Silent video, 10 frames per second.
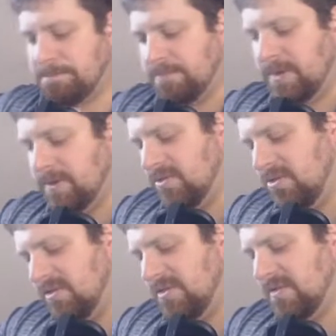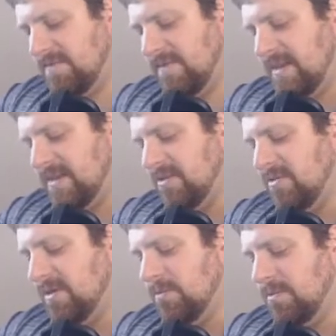but it was just the fact that I
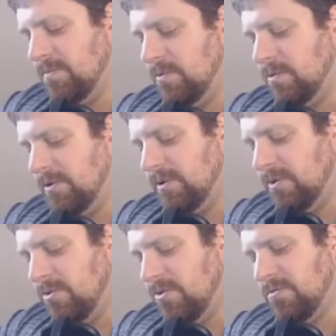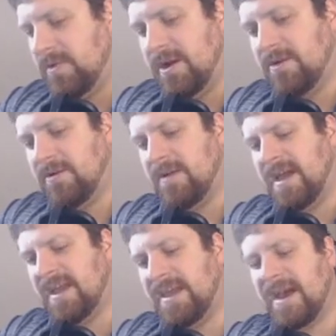was able to pull an ultra rare
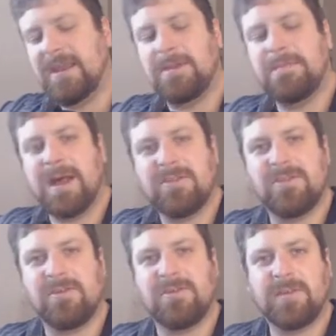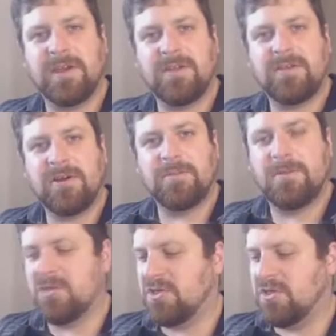iconic monster like Dark
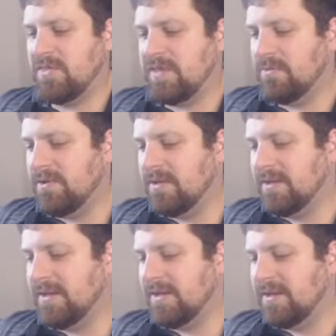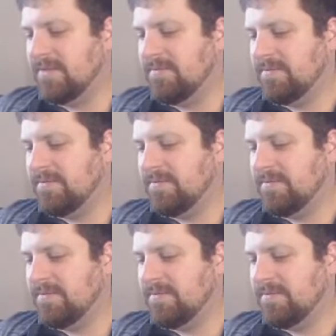Magician that really,